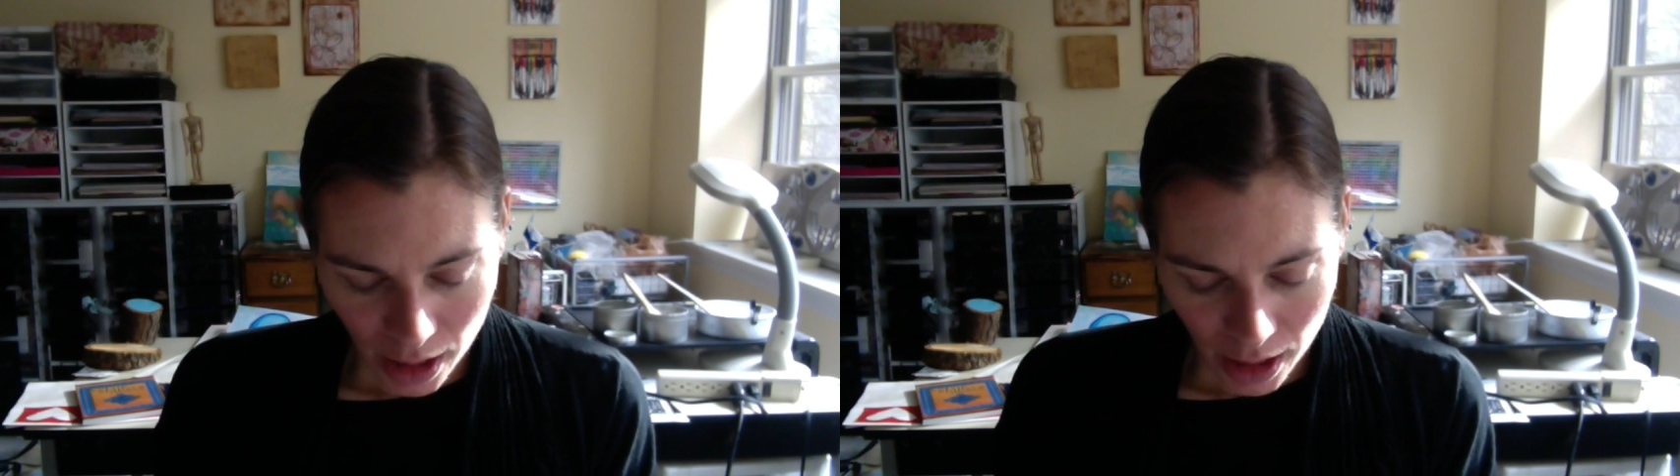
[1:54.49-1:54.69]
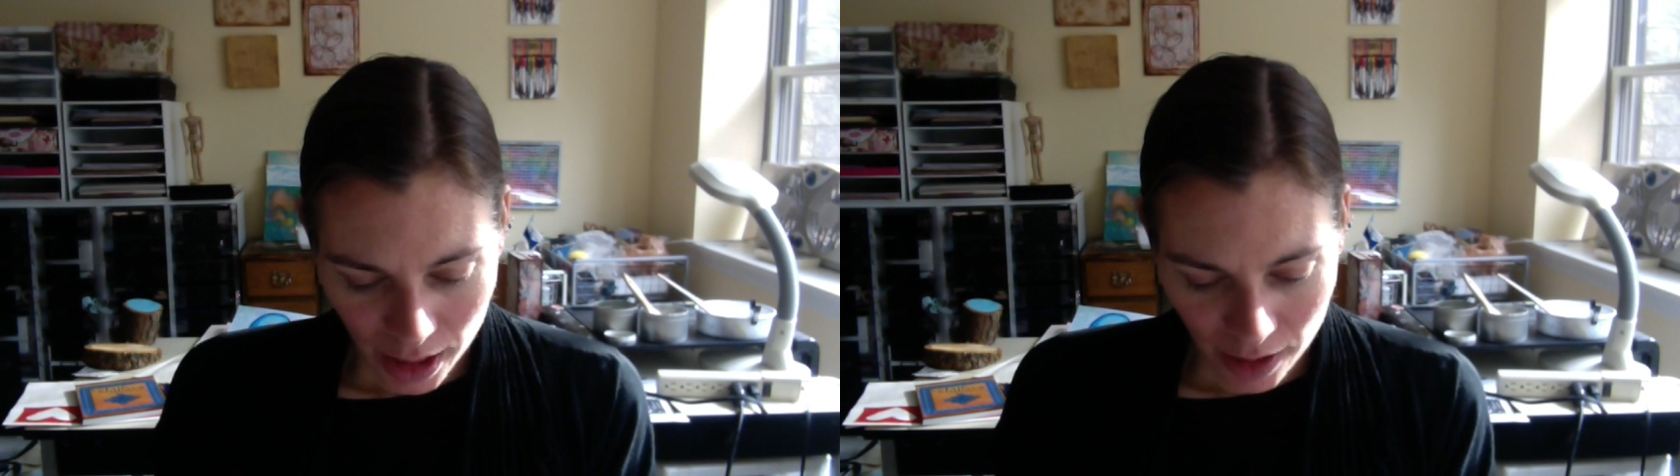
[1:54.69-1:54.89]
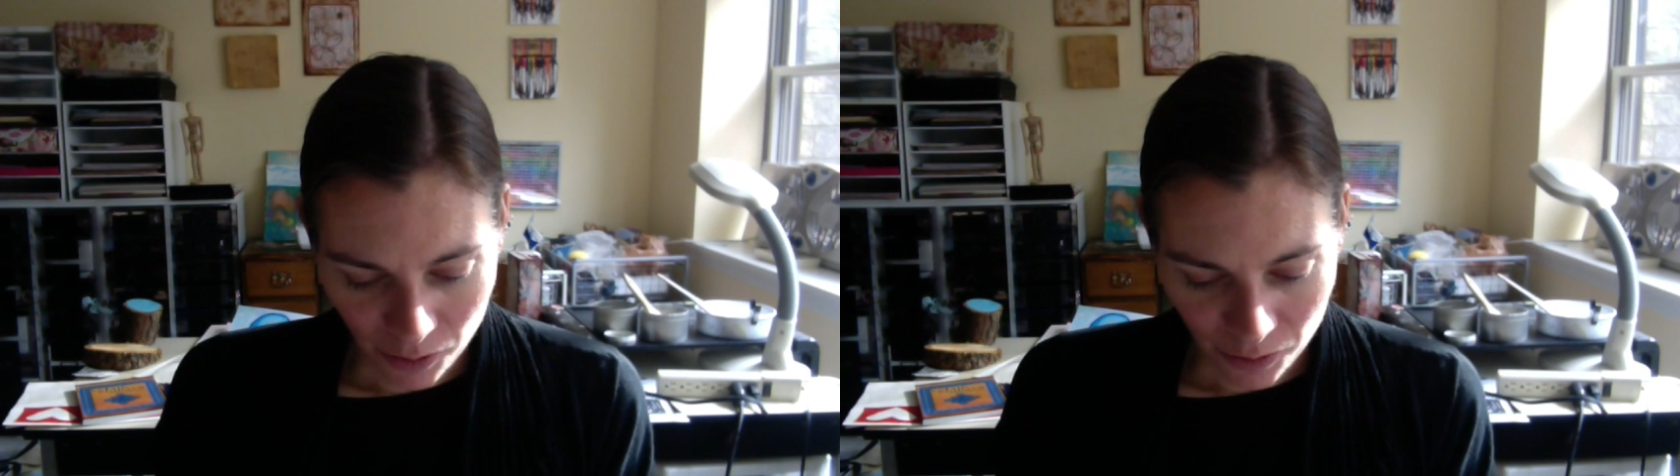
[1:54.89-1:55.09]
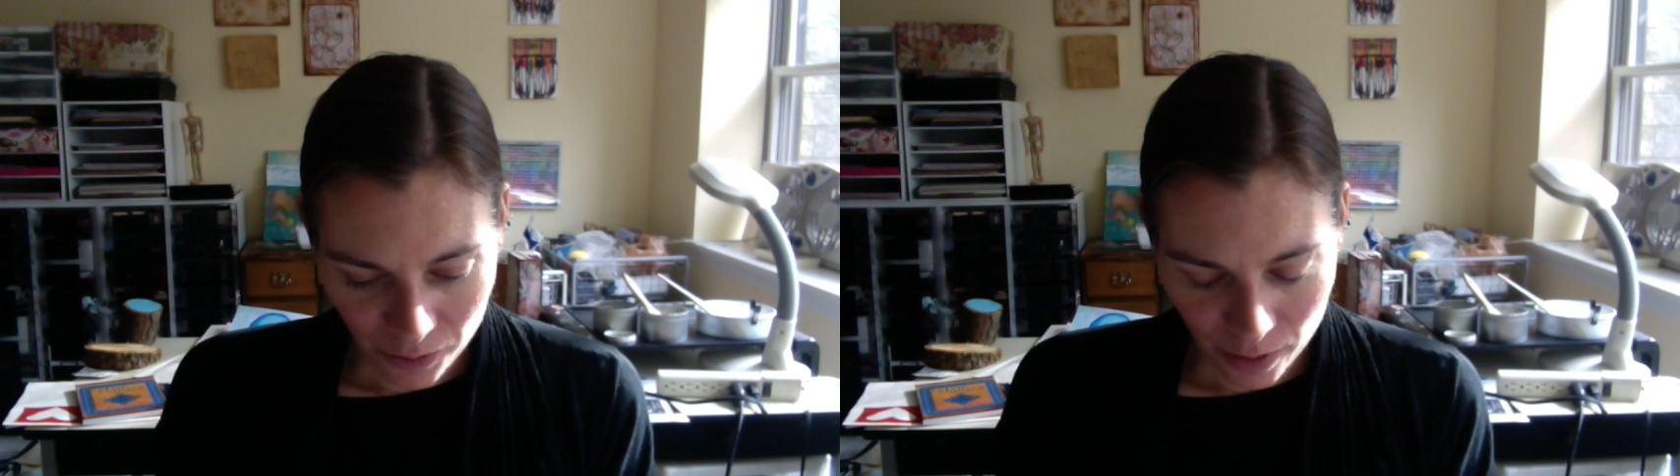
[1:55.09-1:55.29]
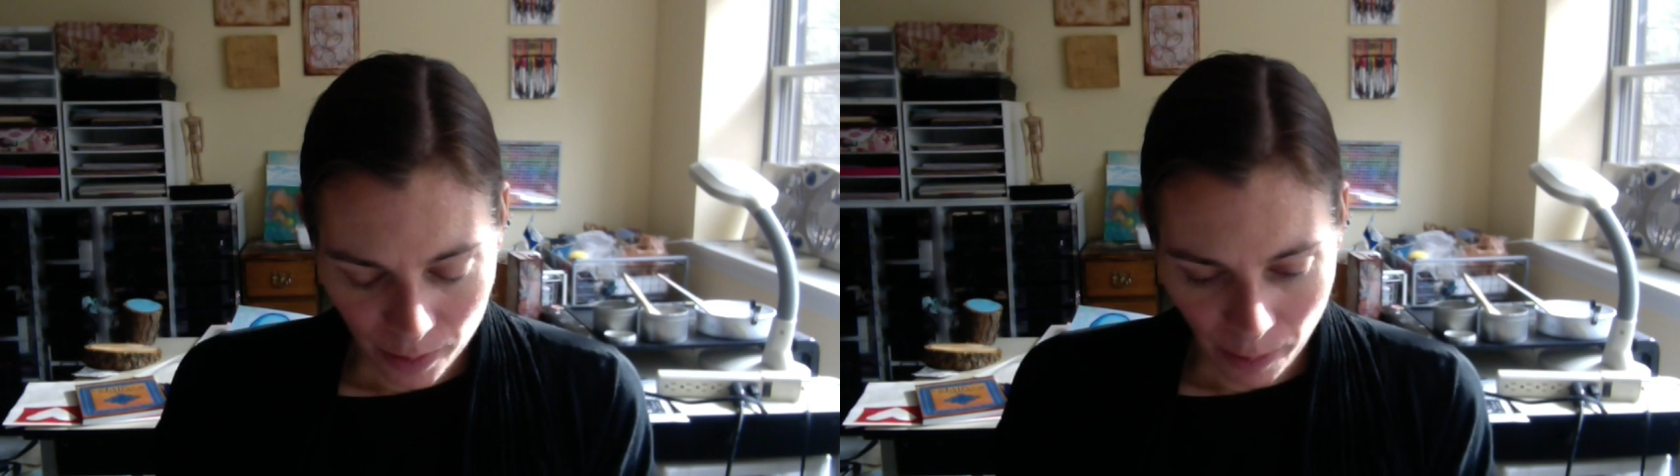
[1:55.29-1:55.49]
If
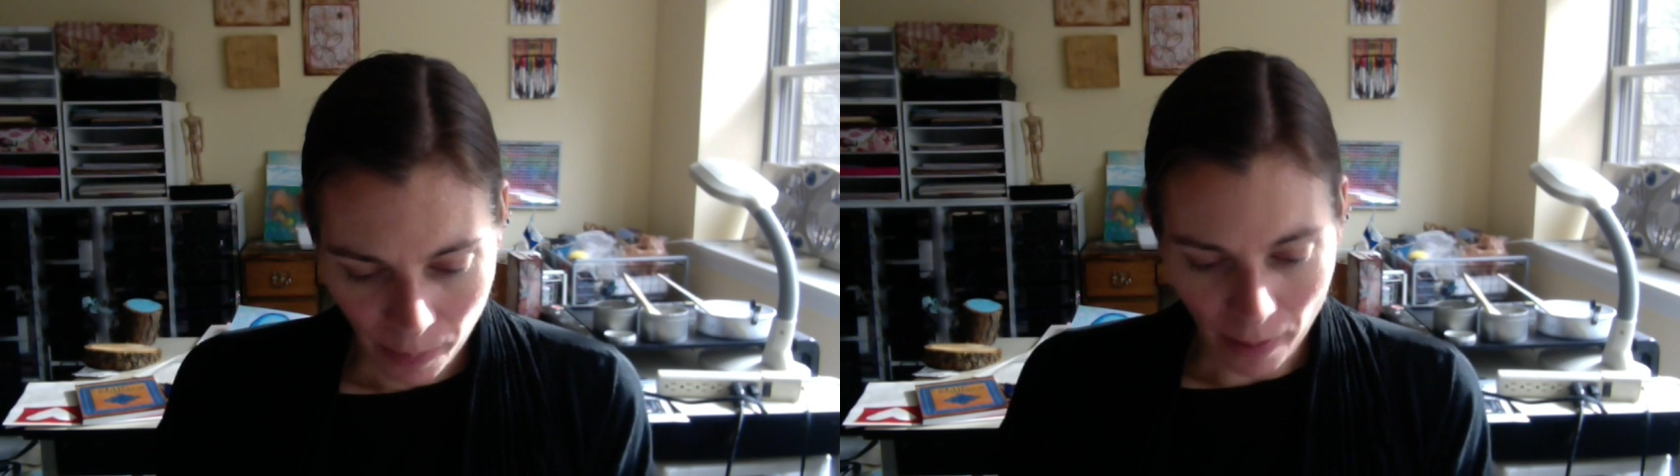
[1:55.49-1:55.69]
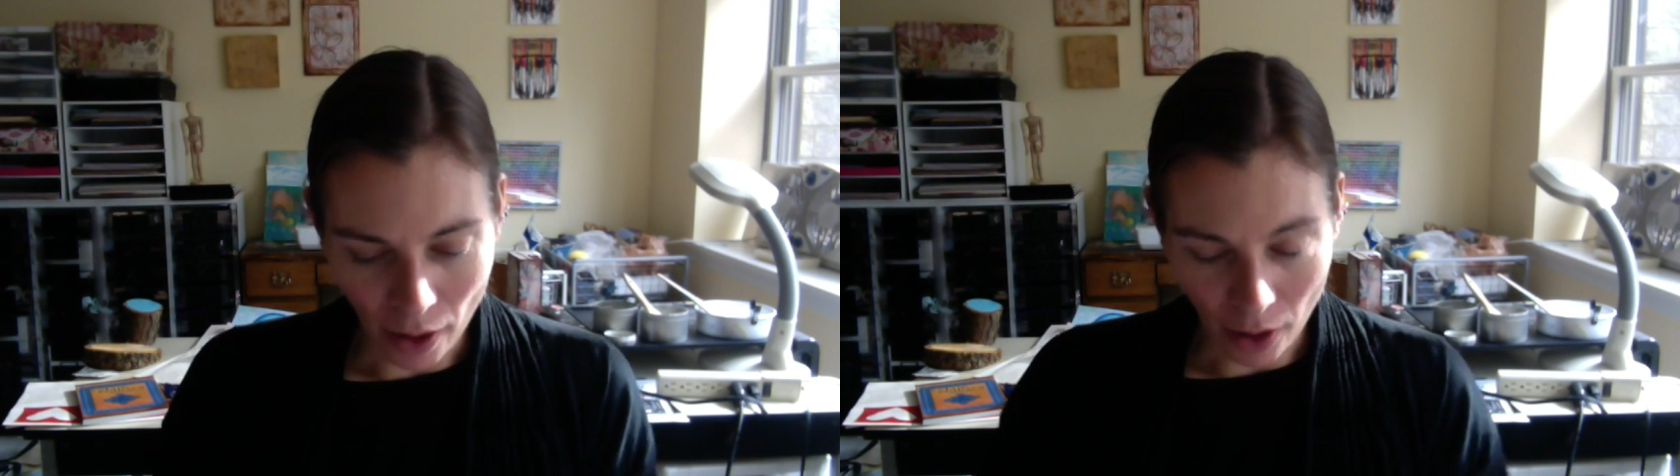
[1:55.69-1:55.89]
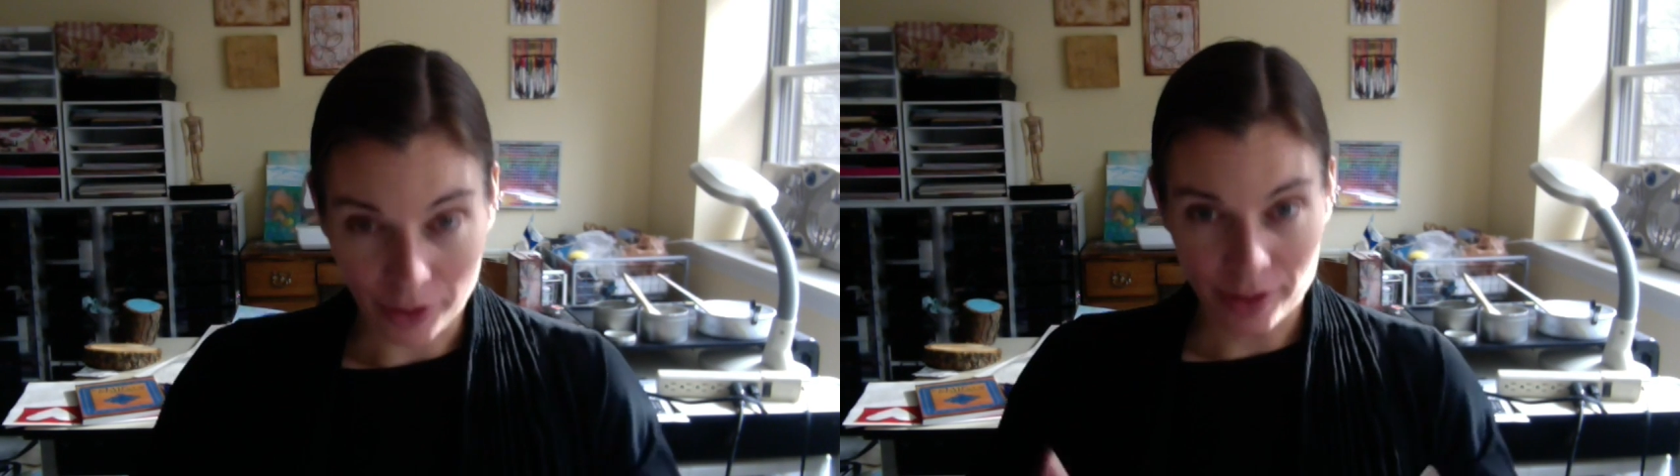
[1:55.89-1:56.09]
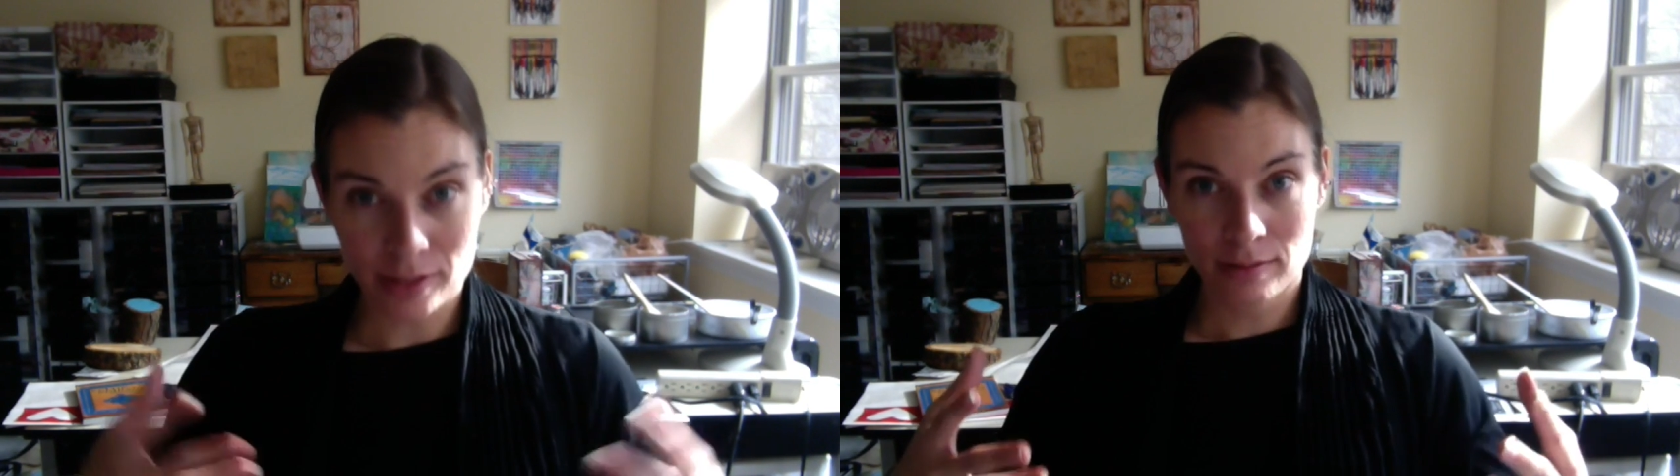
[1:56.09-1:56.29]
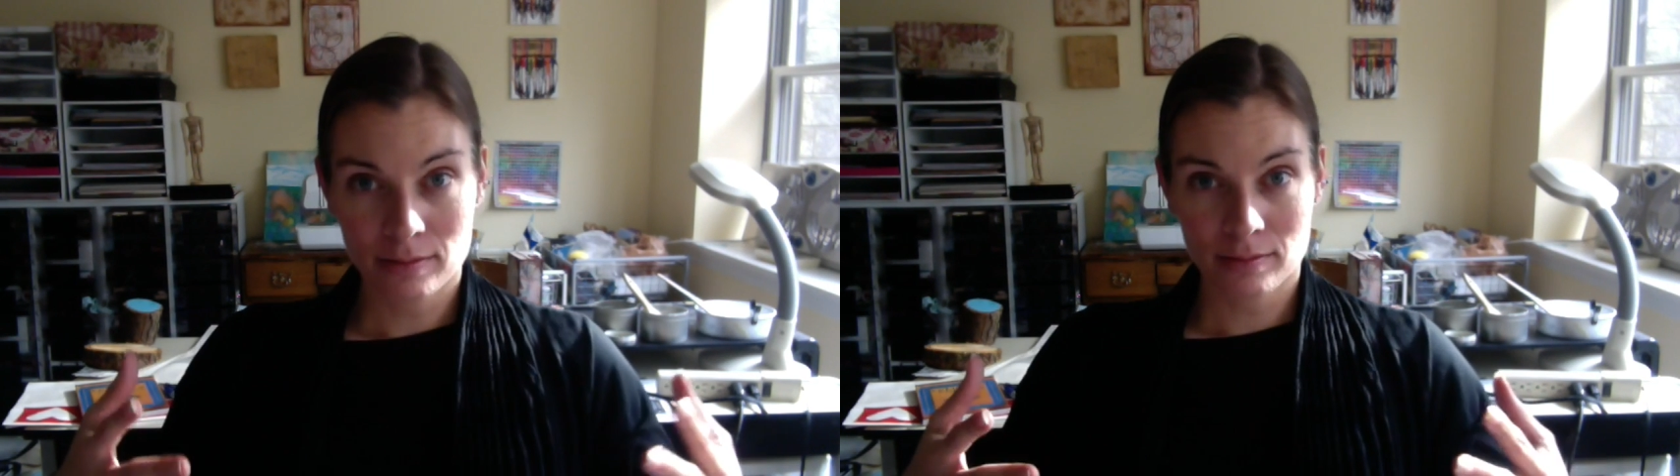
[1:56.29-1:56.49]
art